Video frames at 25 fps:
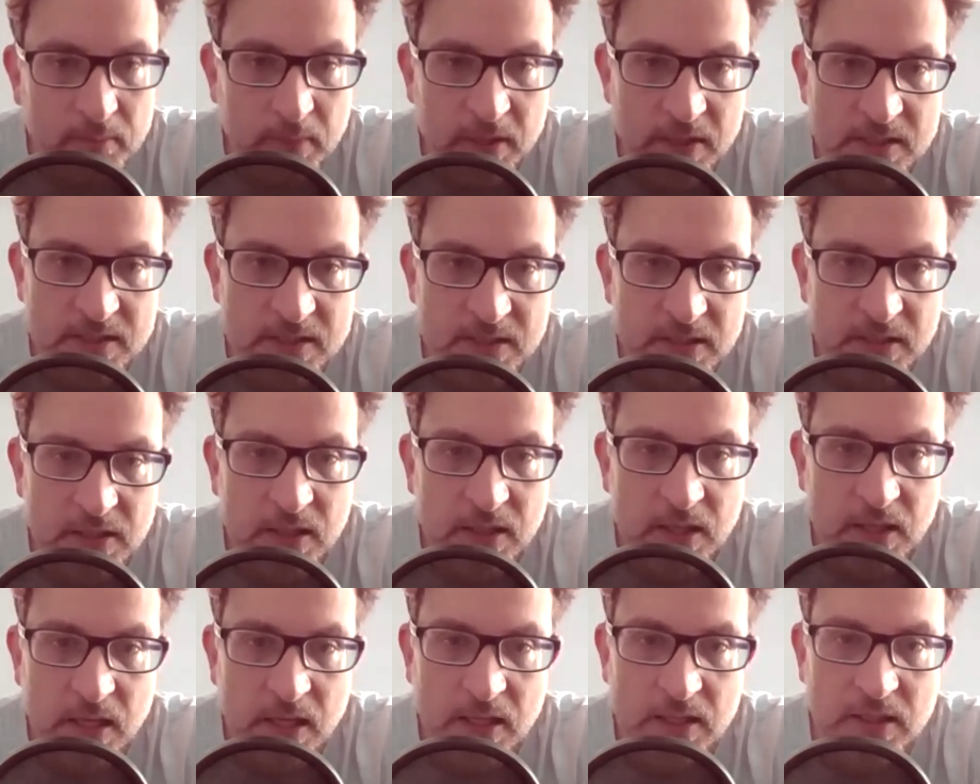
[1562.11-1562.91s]

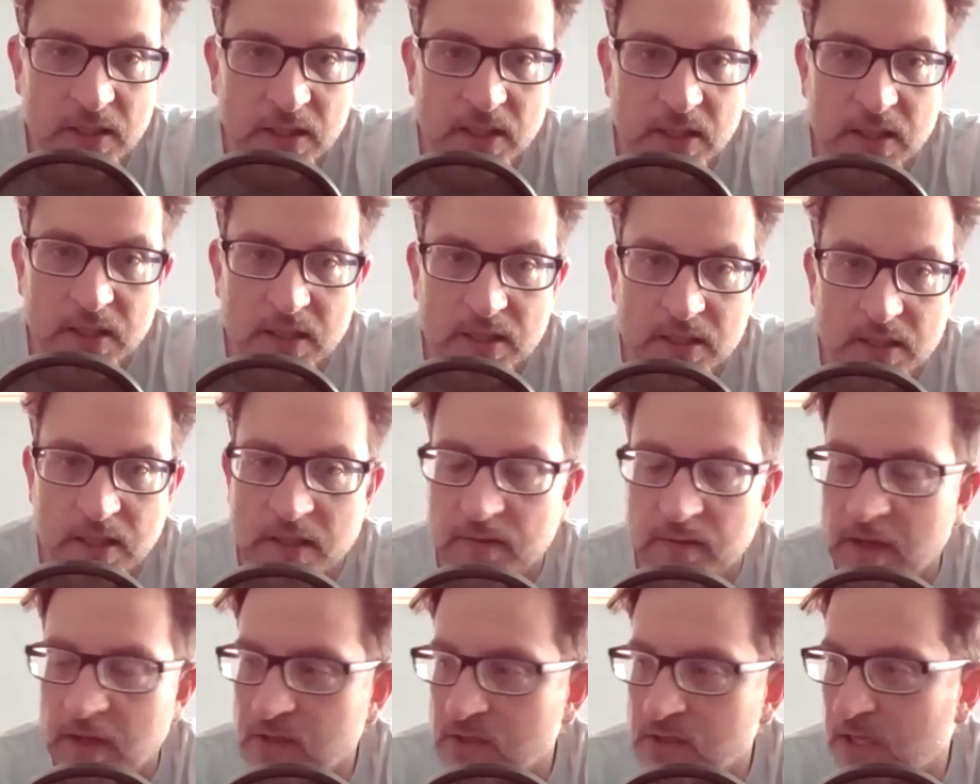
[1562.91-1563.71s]
Basically, that
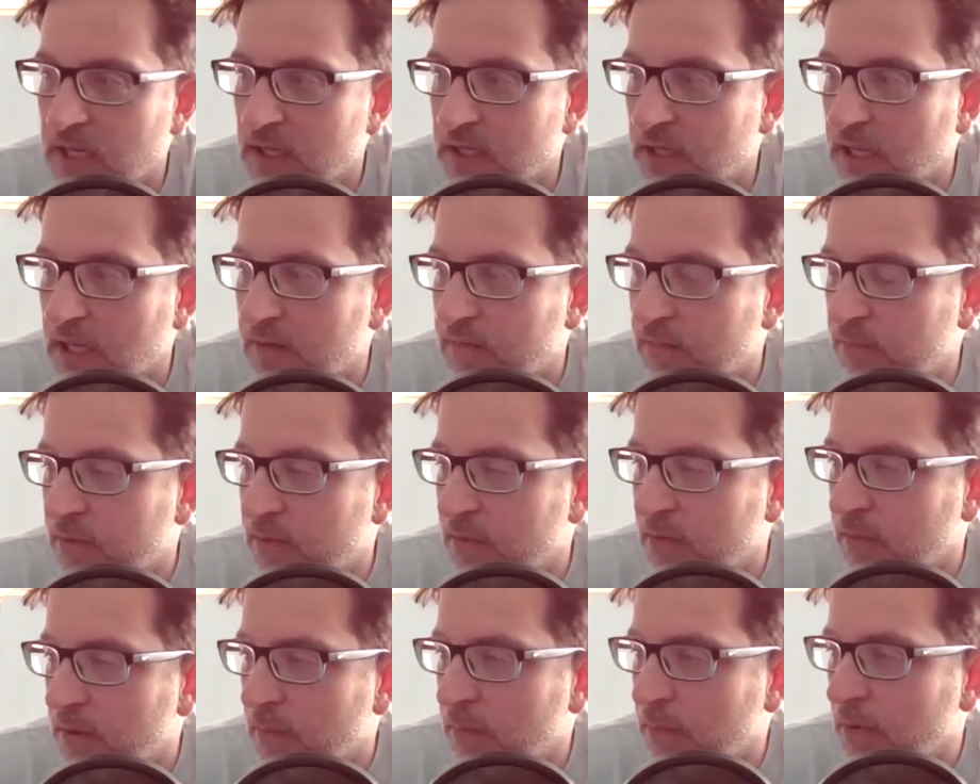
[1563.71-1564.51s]
they've educated, they've
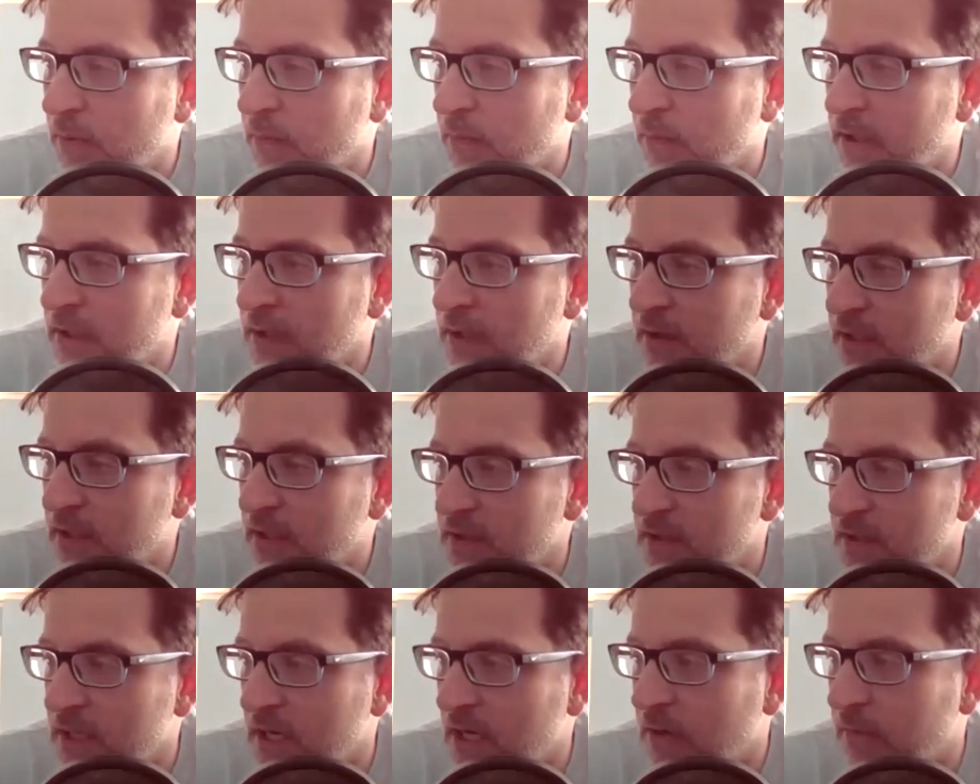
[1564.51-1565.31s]
implemented
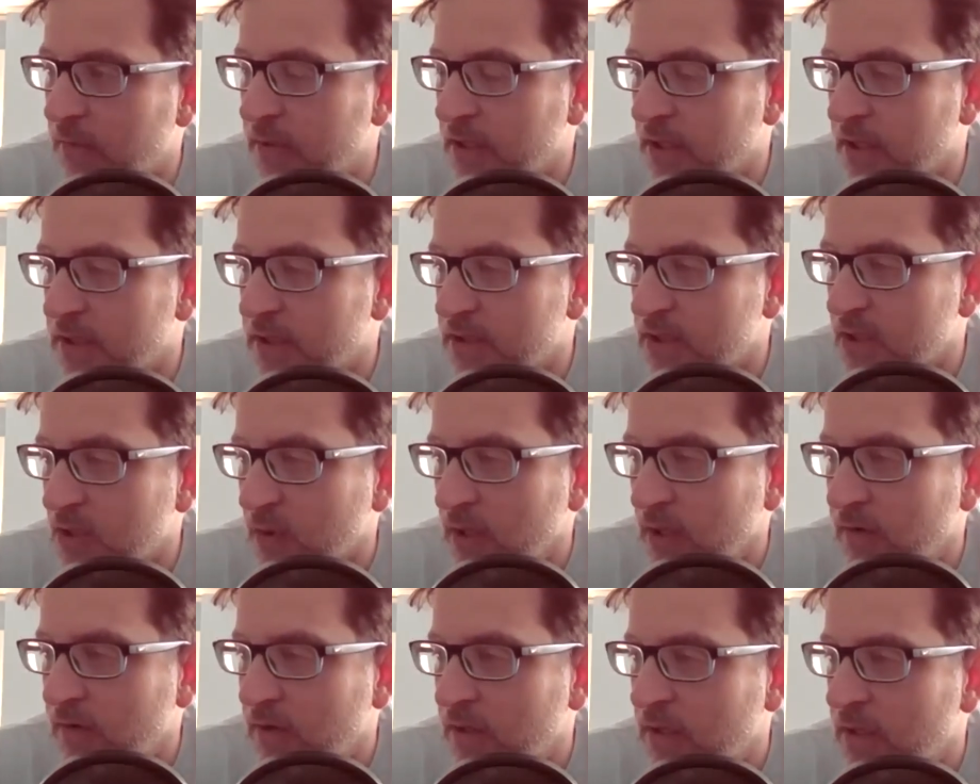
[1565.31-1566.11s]
this now, because, you know,
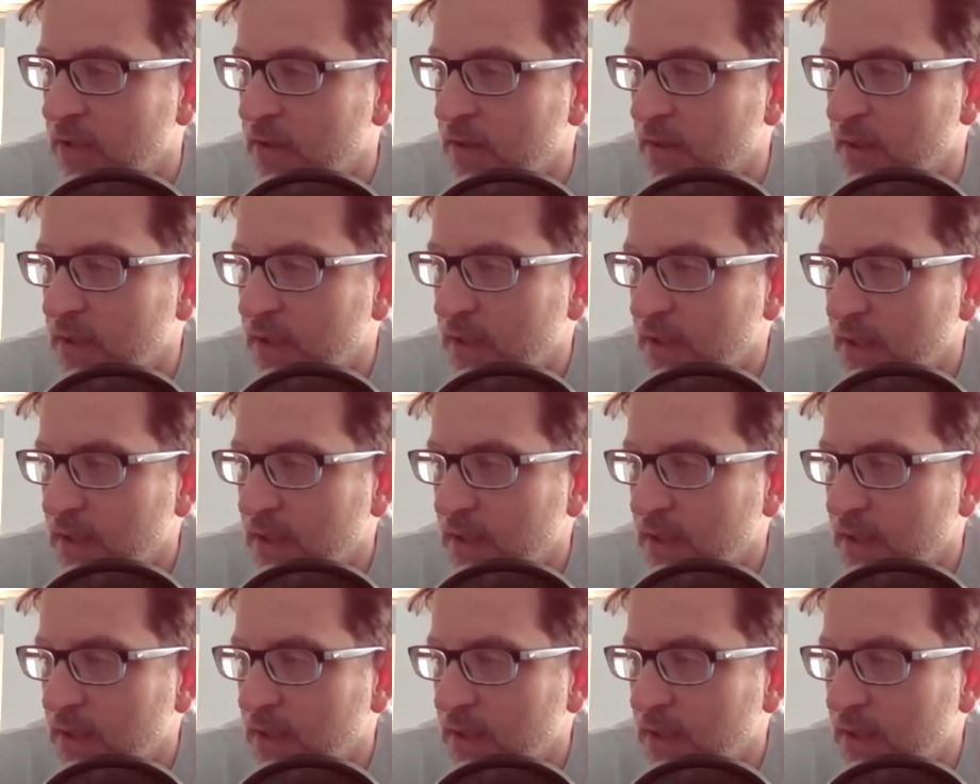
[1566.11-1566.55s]
even in,